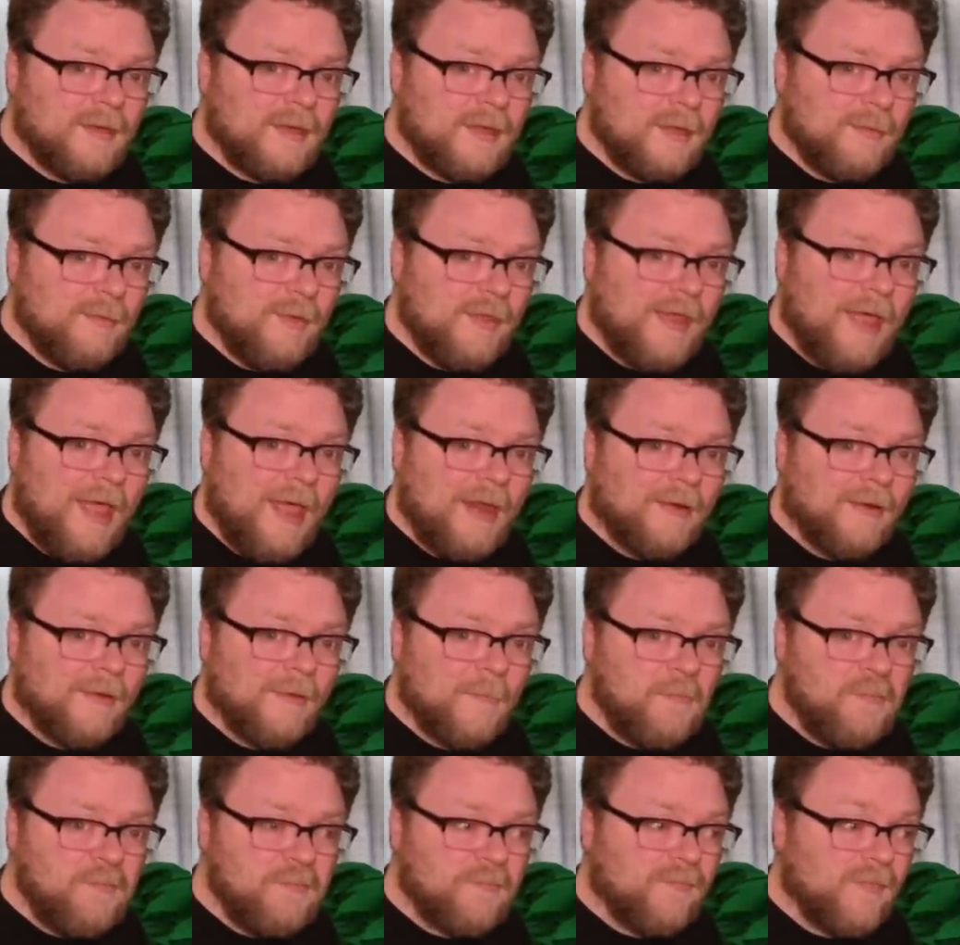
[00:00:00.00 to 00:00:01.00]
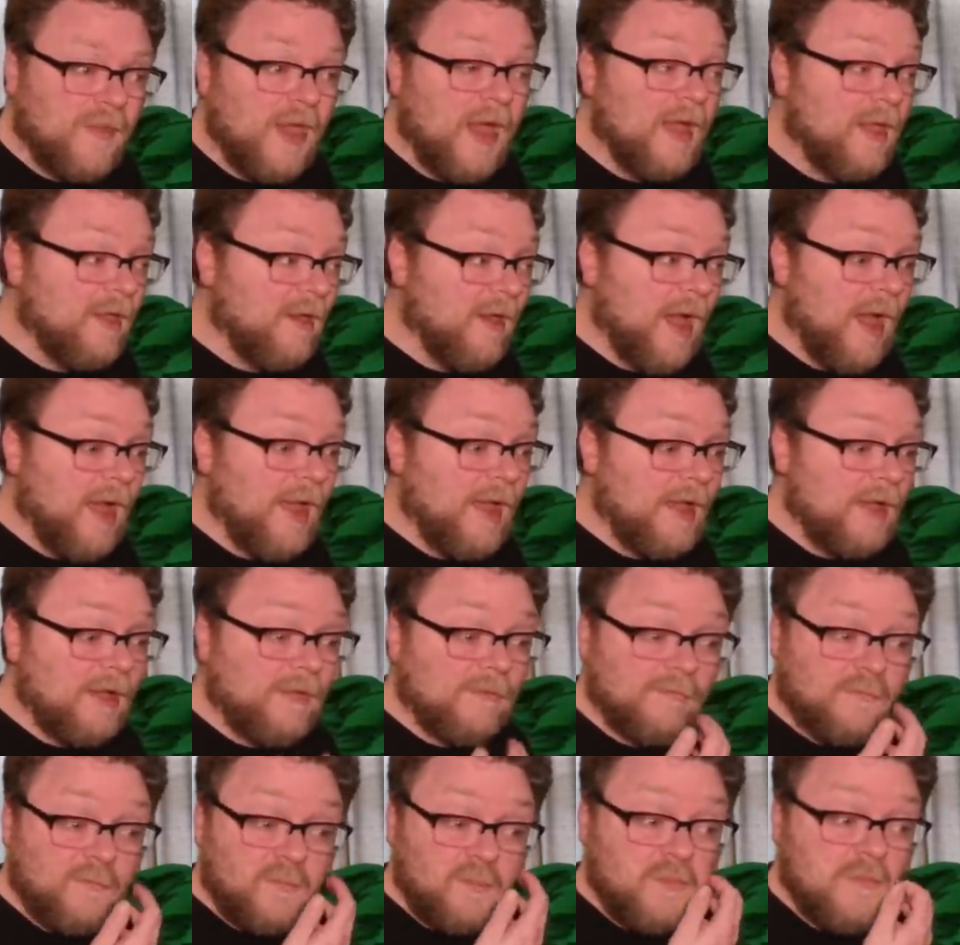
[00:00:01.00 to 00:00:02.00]
Give me that.
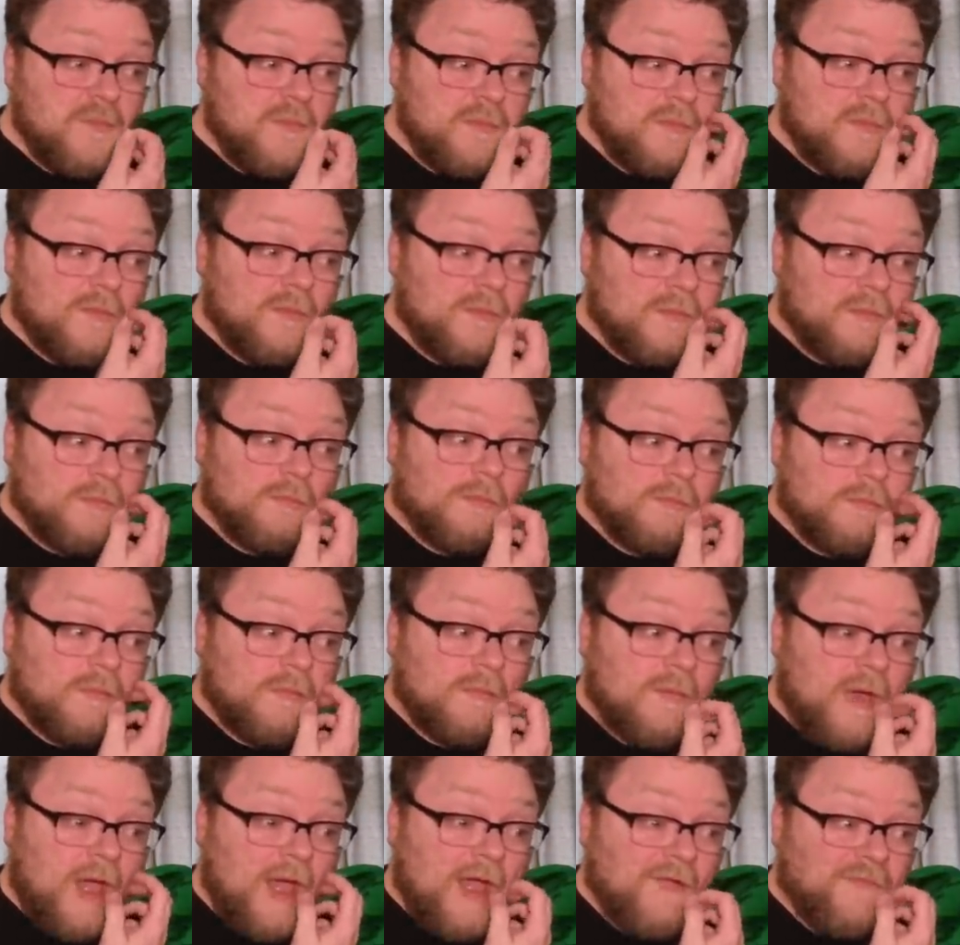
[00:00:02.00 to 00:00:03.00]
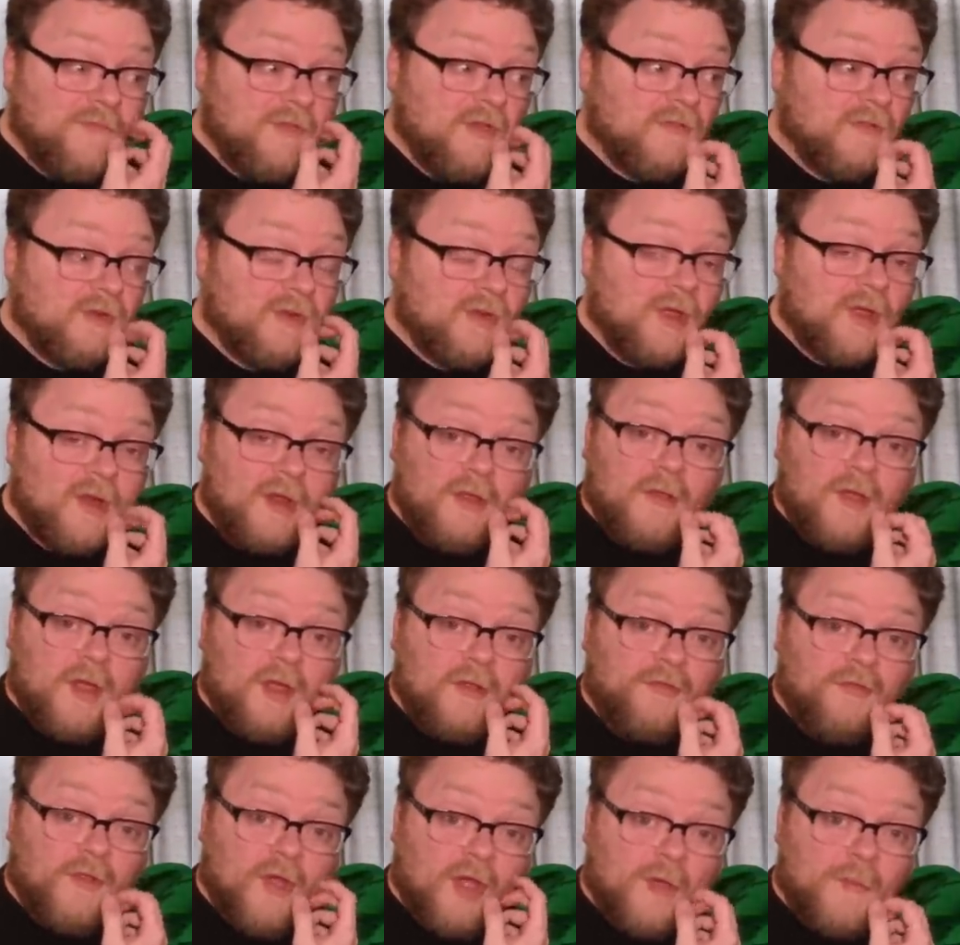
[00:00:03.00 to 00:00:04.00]
I've even done
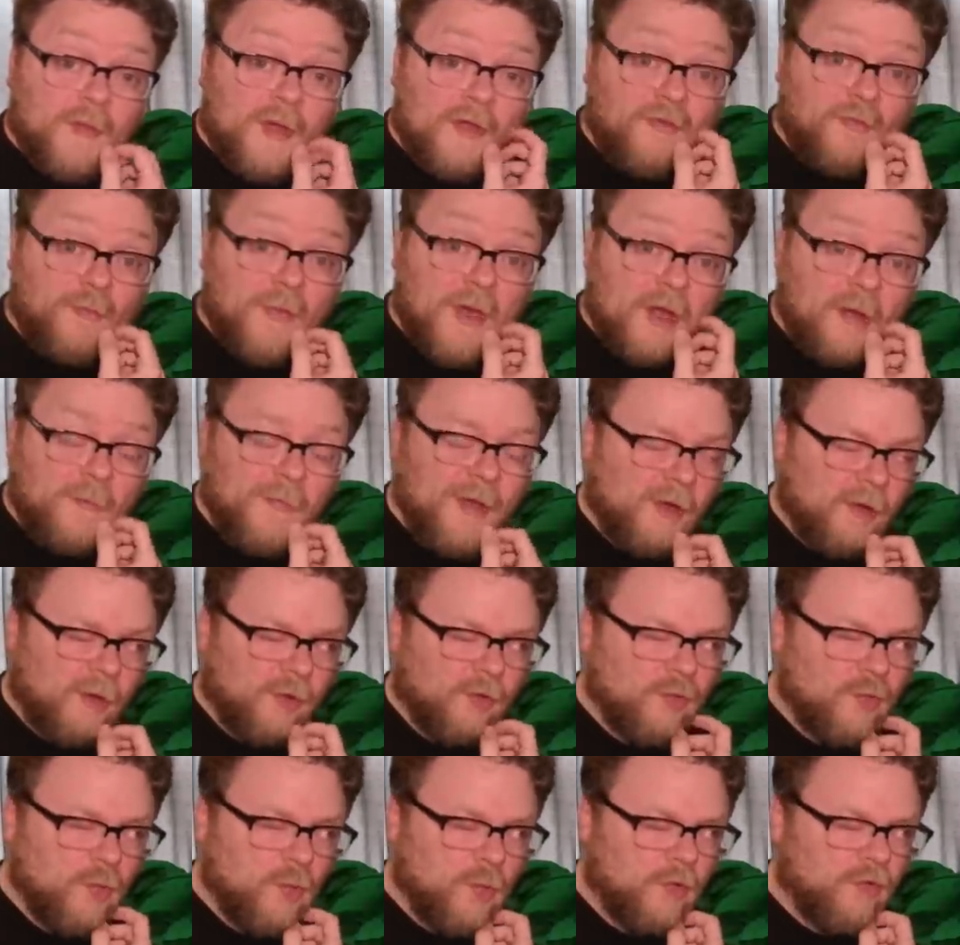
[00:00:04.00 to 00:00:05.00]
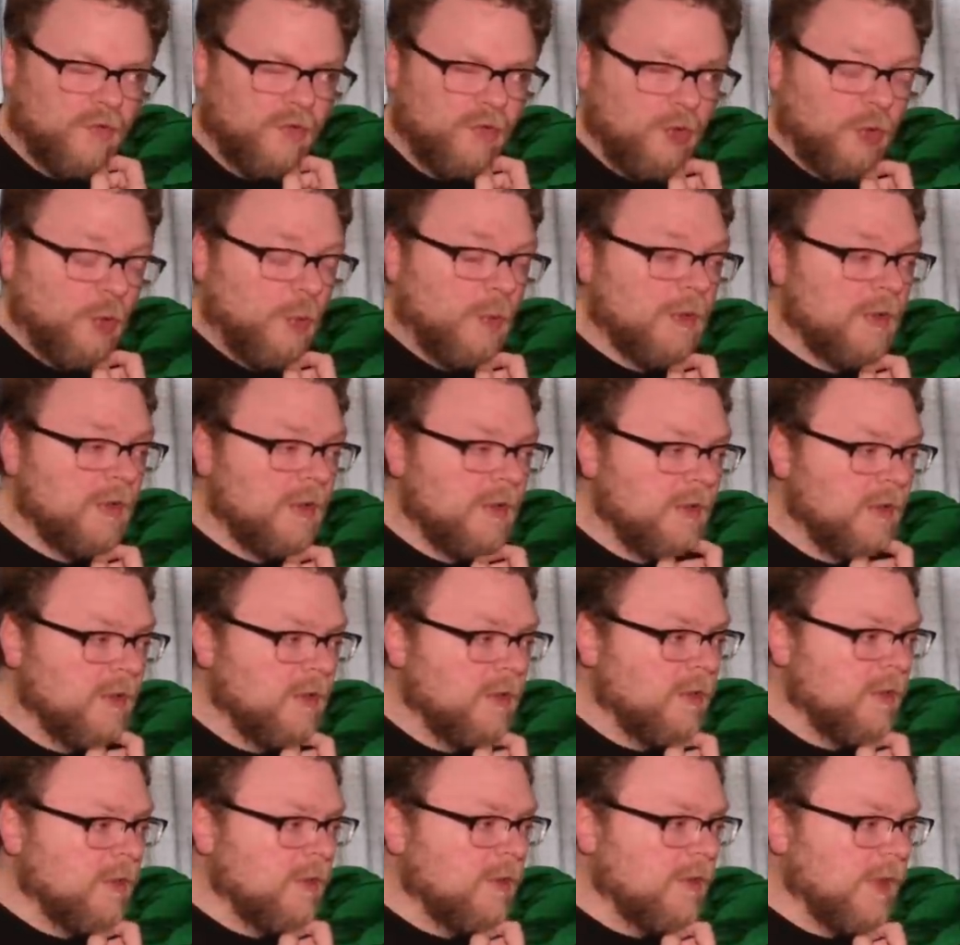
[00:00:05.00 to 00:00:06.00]
a song about Spider-Man or two.
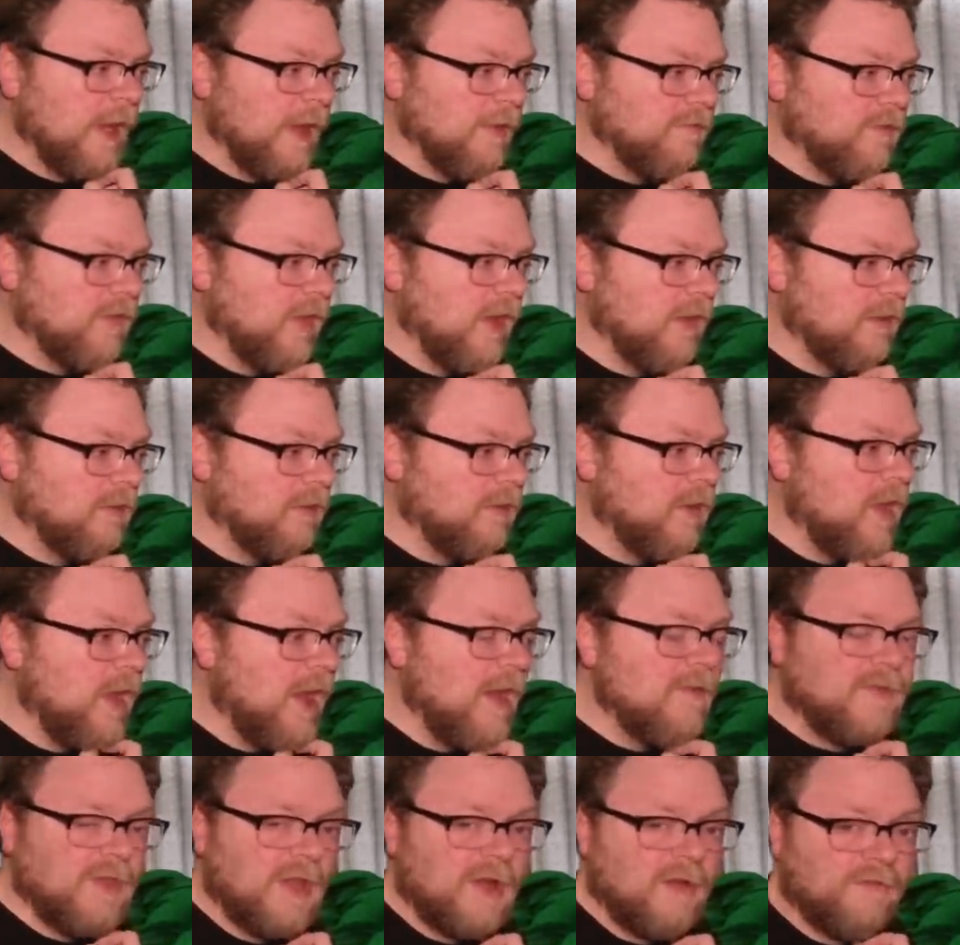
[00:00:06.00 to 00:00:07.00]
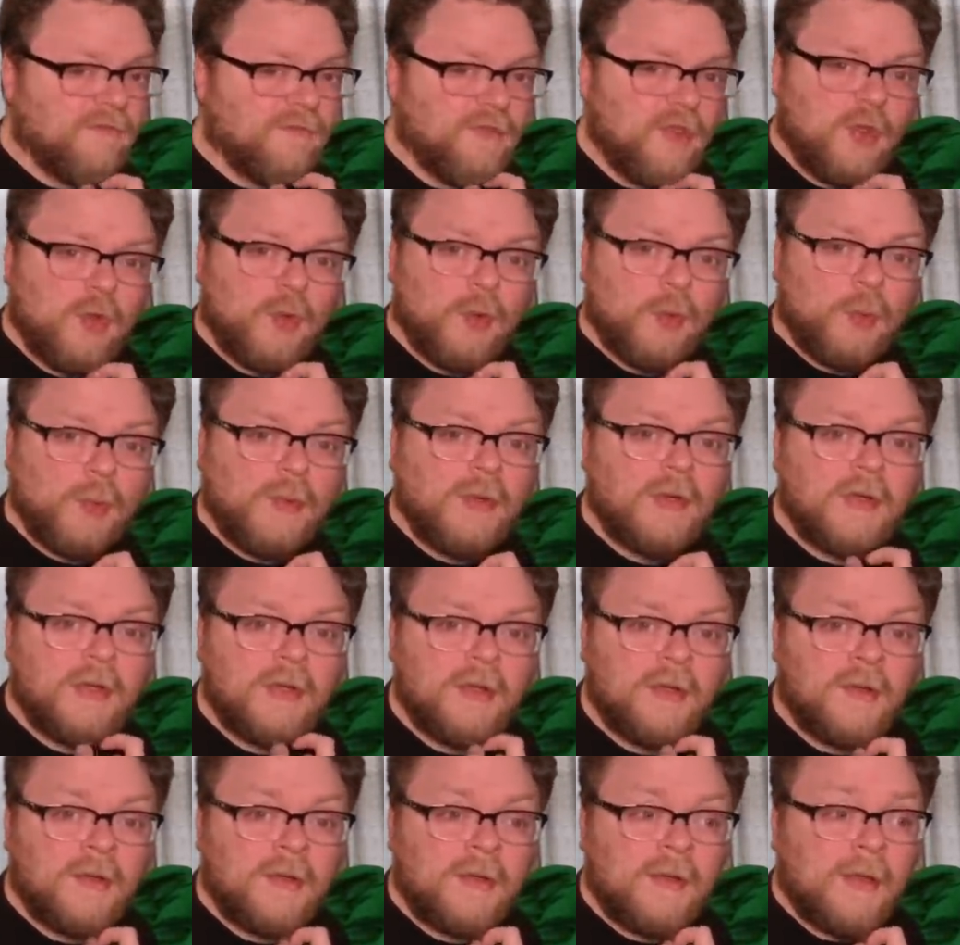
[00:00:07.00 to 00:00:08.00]
I've done a few.
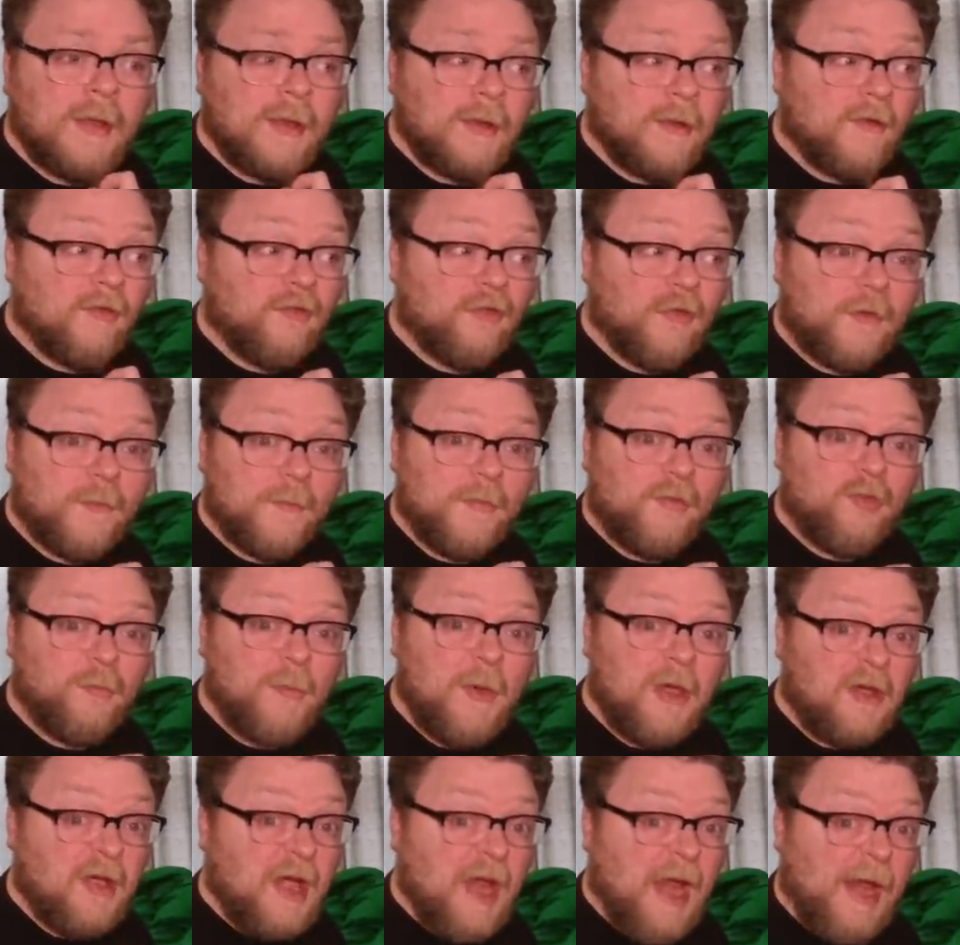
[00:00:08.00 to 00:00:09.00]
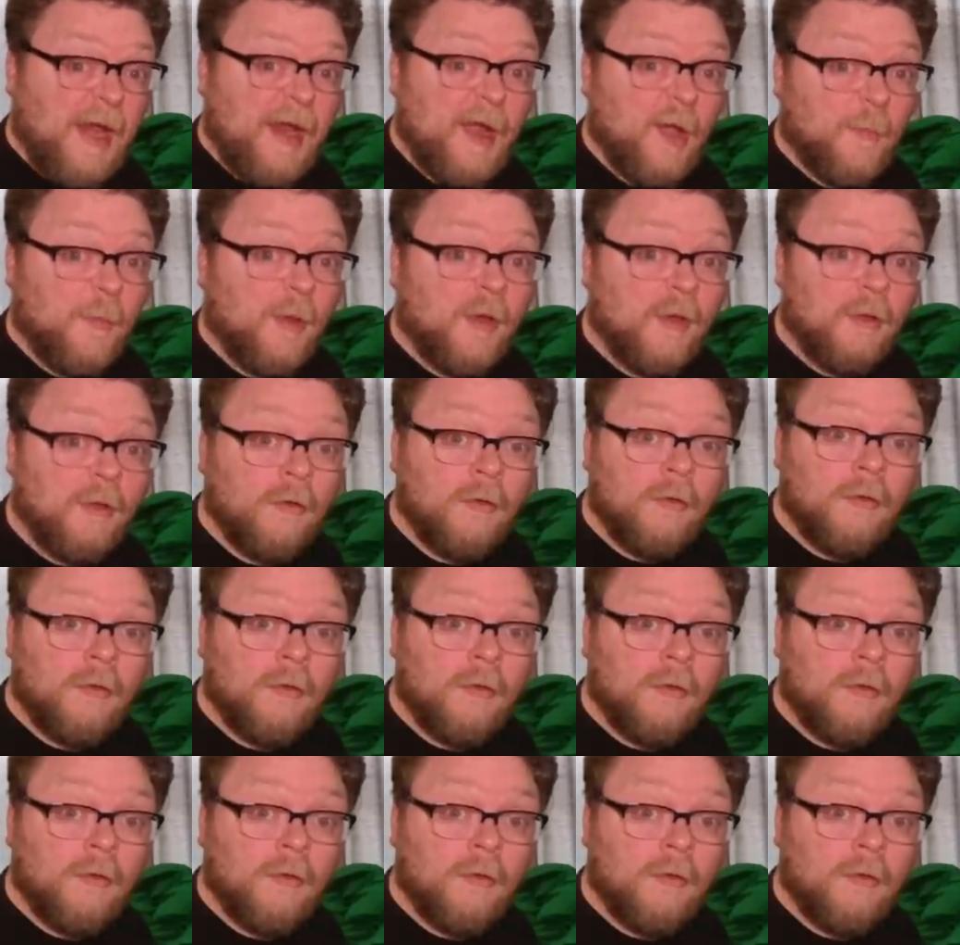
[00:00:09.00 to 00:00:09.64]
I did a song about Spider-Ham.